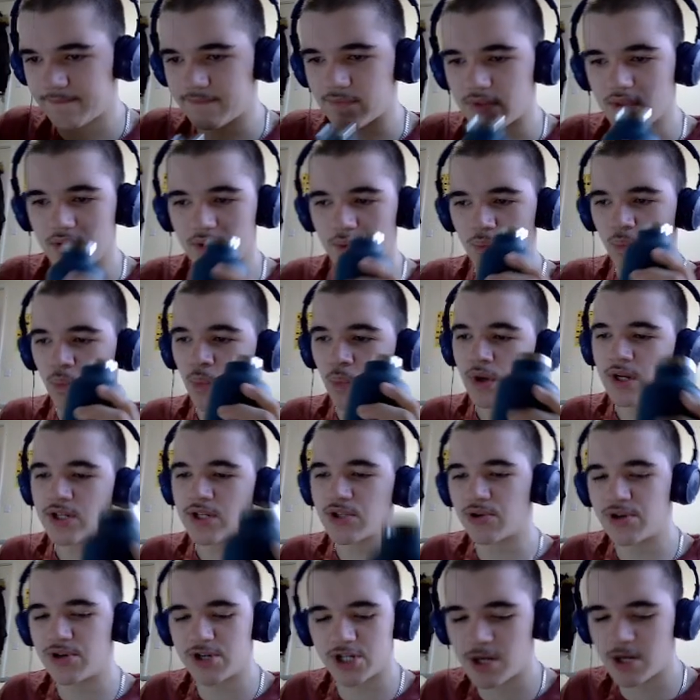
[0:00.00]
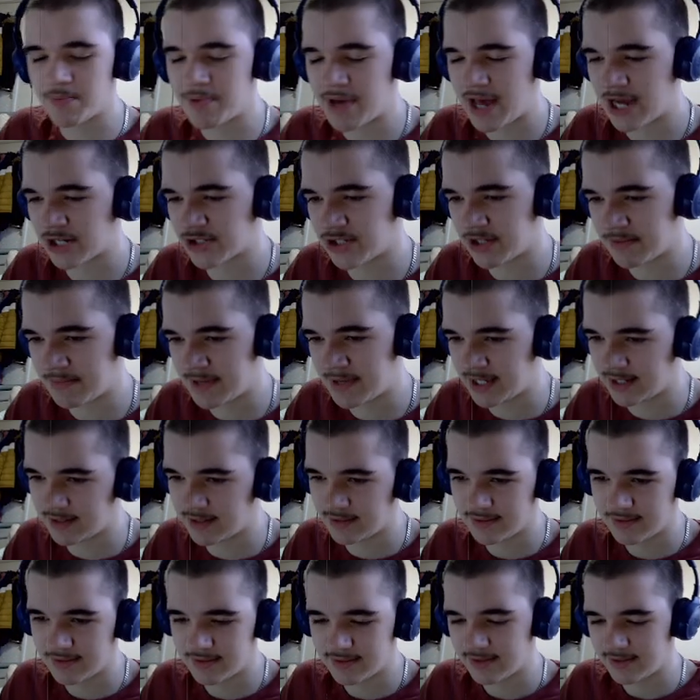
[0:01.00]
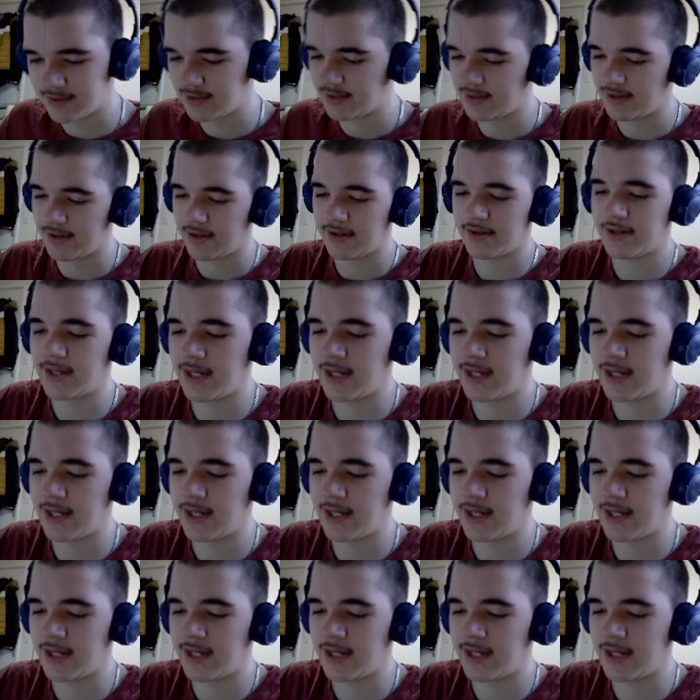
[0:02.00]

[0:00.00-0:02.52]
What does cornucopia actually mean? It's a